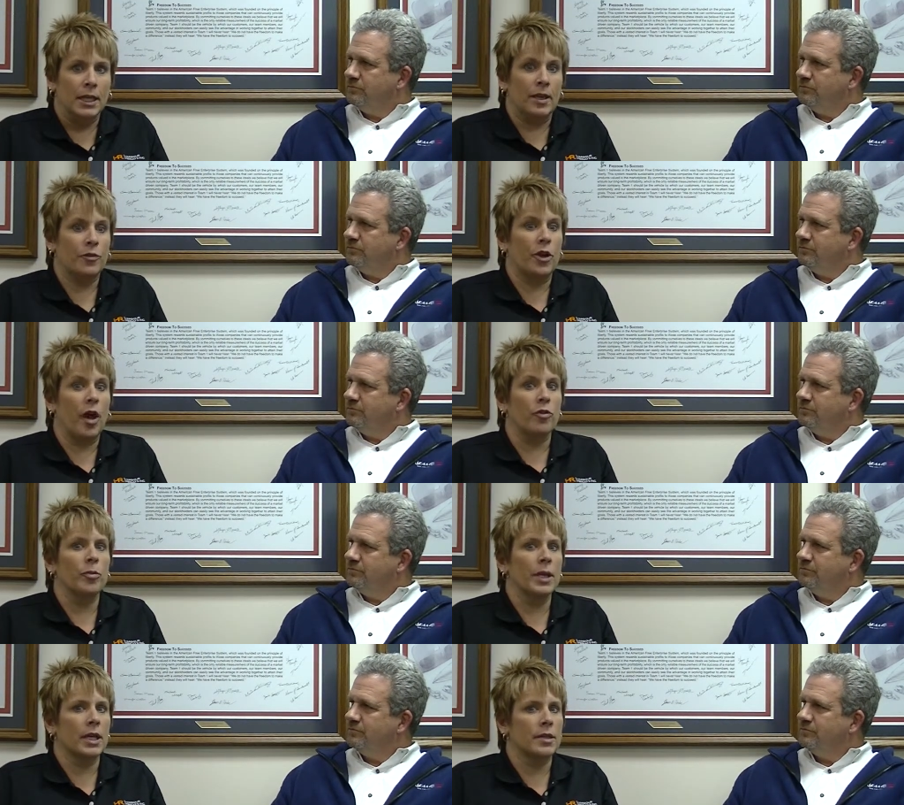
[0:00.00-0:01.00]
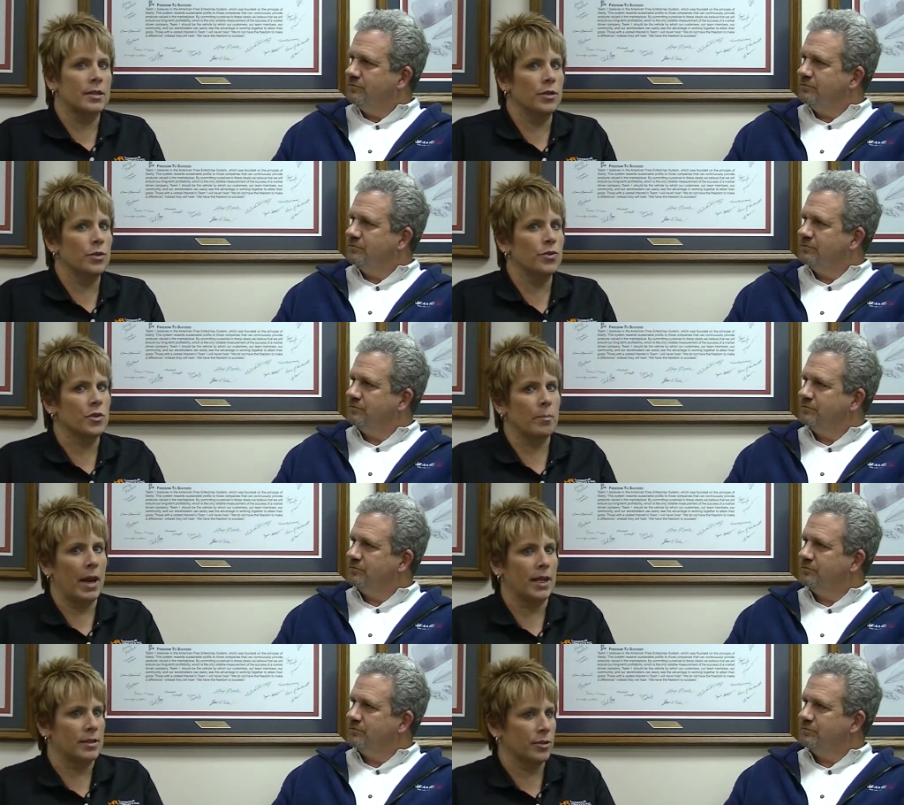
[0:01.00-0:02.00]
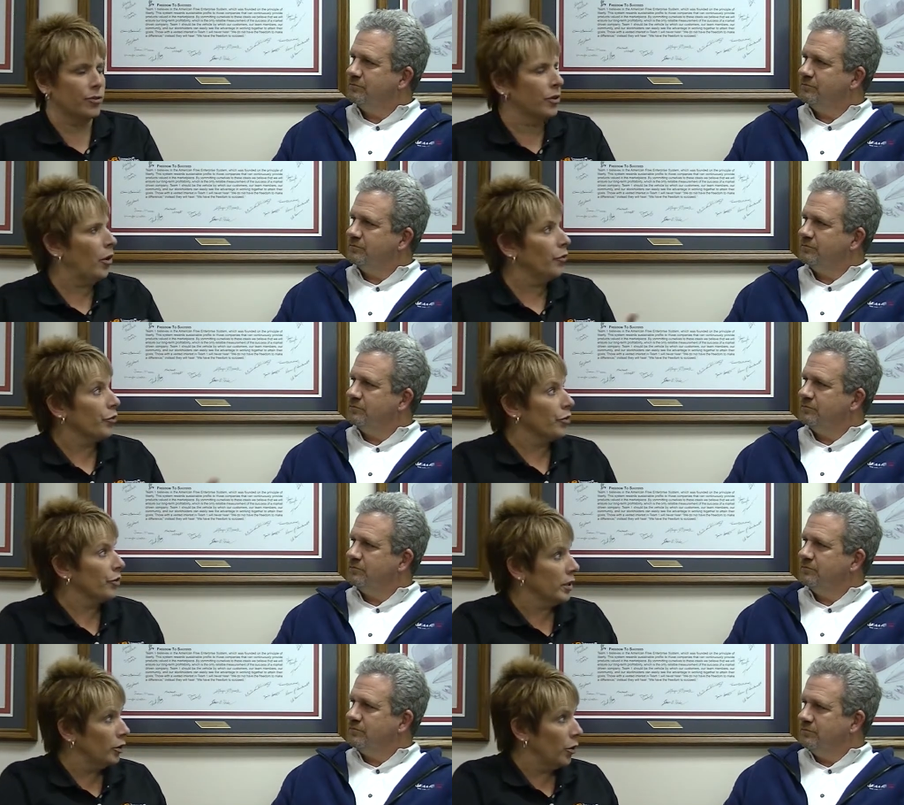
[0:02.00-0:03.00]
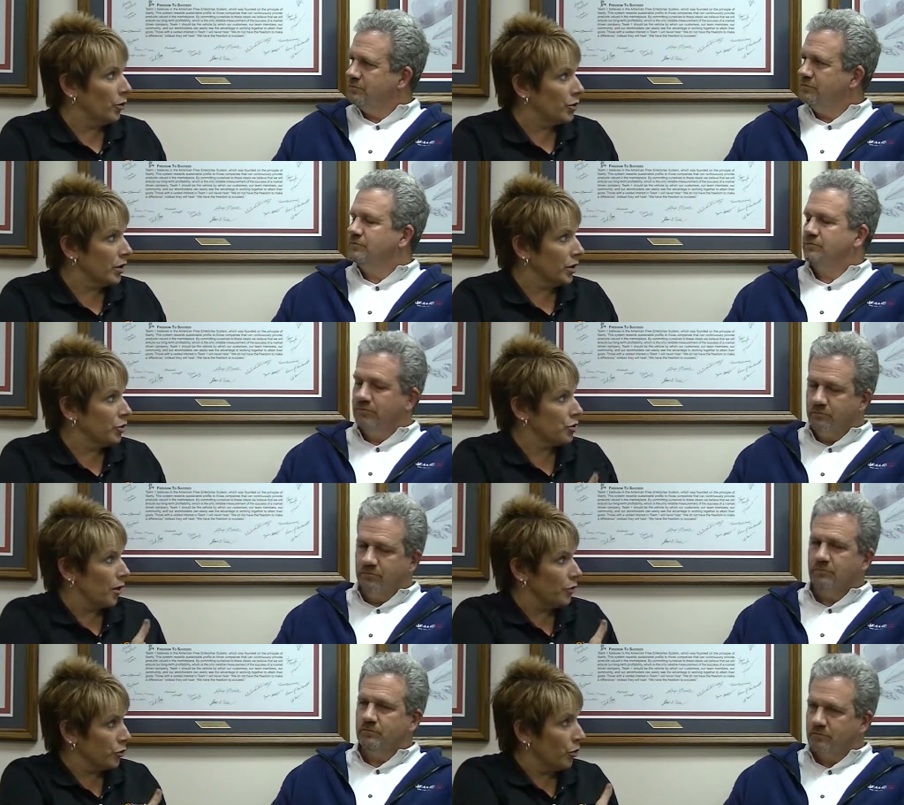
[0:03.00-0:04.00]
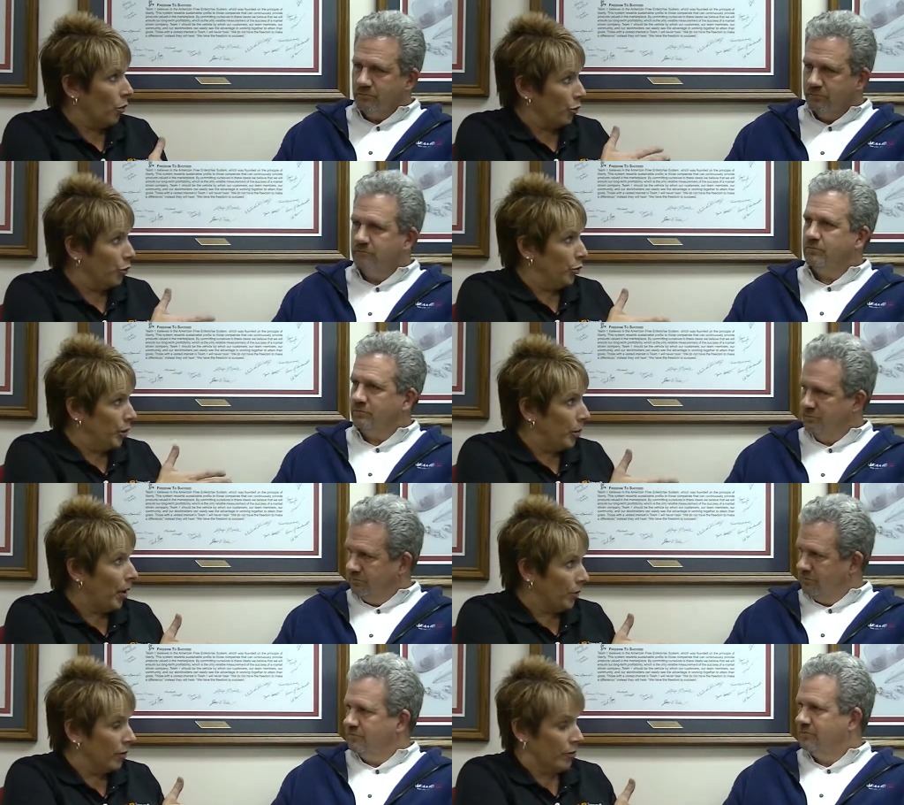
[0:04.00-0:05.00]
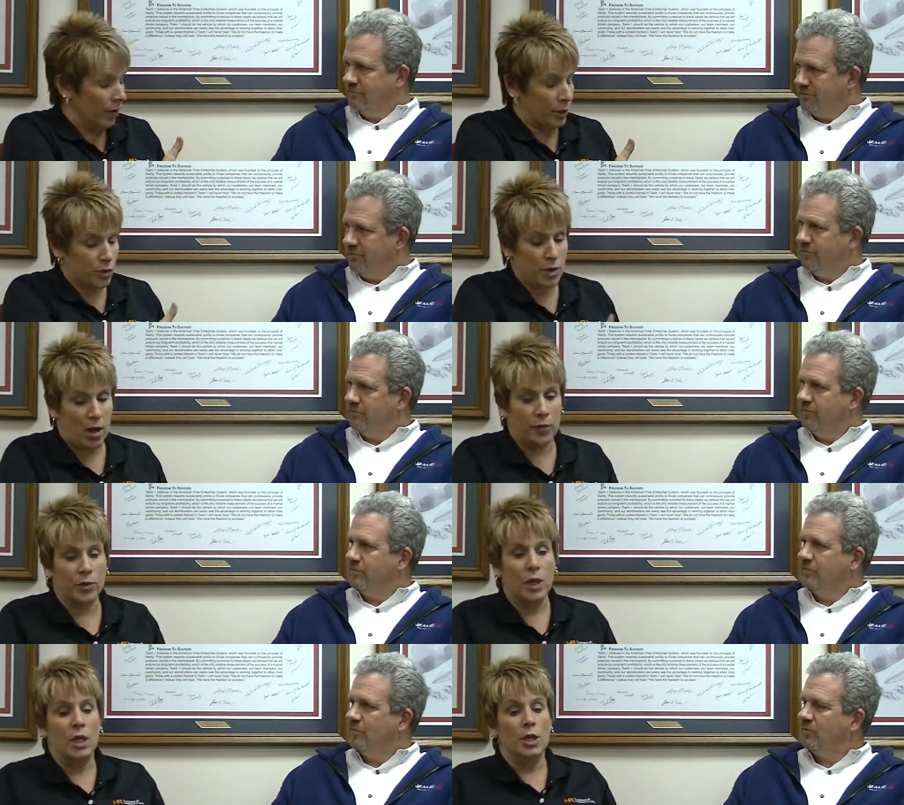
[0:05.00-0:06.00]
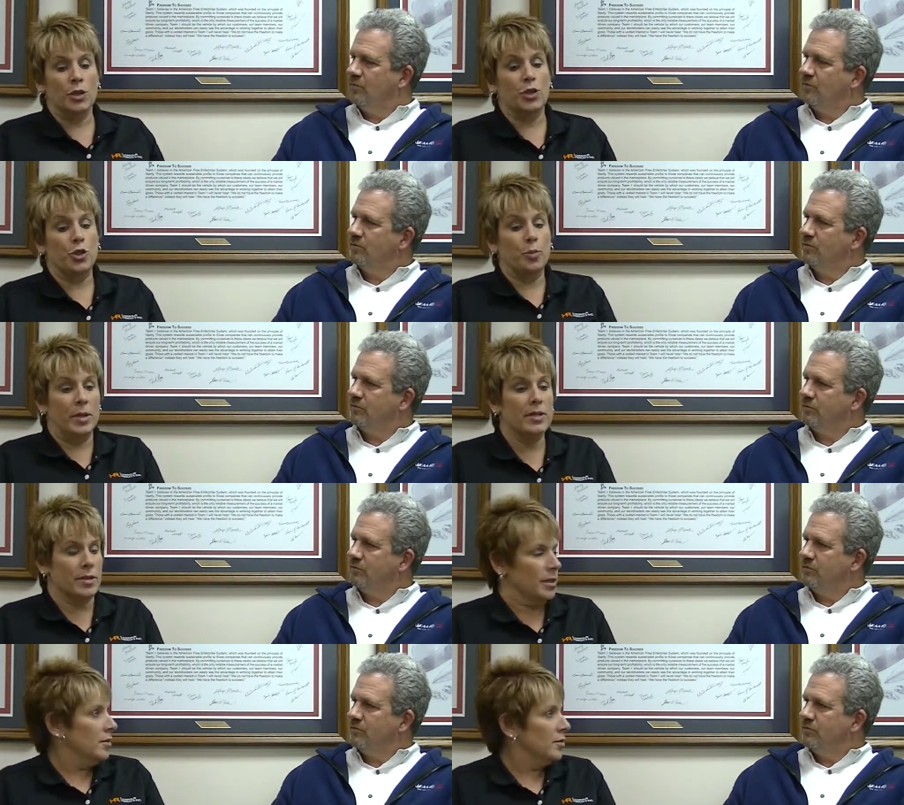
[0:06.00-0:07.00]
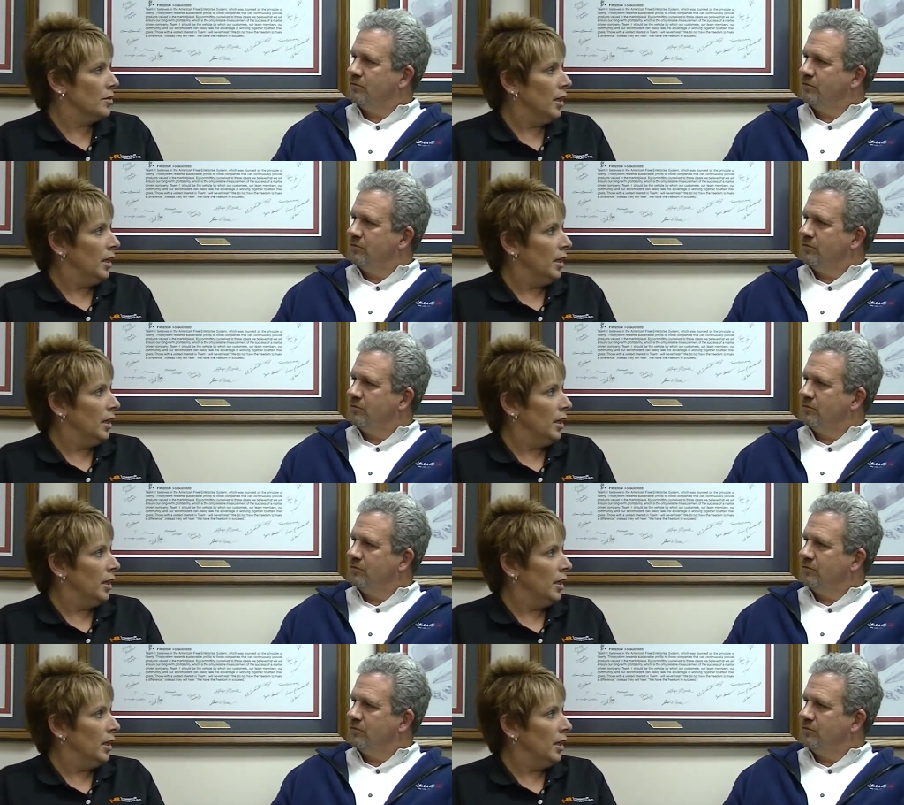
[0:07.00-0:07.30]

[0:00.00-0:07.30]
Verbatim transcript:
Speaker 1: If government continues to make it difficult for single owners like yourselves, or, or you and a partner like yourselves, to do business